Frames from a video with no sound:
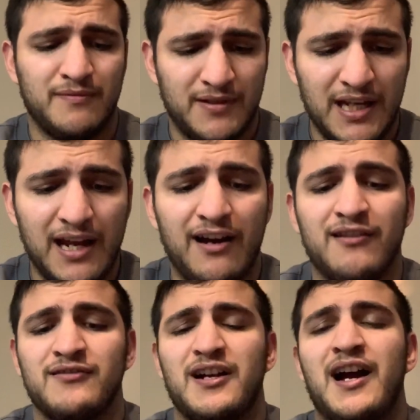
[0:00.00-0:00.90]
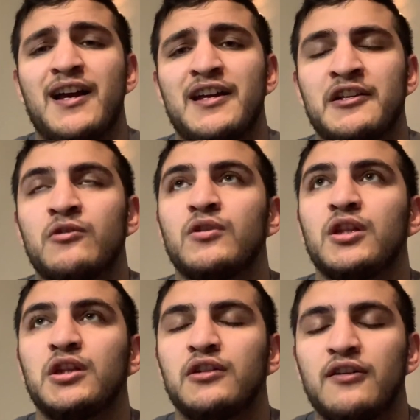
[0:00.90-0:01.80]
yeah, I
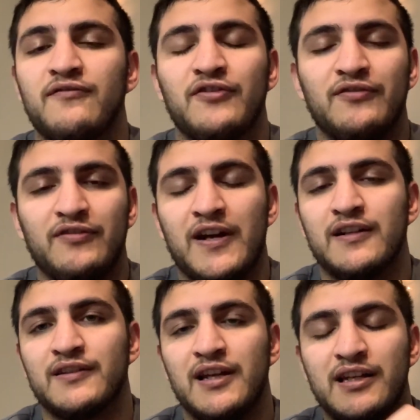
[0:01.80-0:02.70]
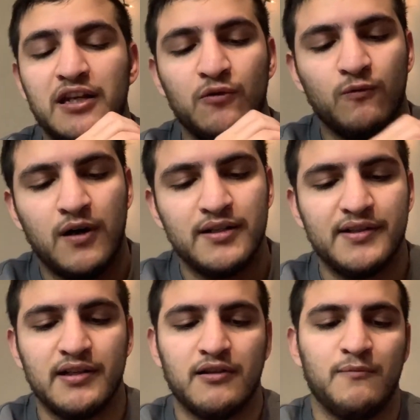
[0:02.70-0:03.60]
love the fact that he wants
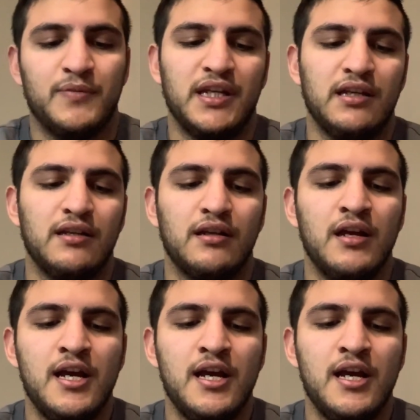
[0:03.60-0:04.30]
to compete.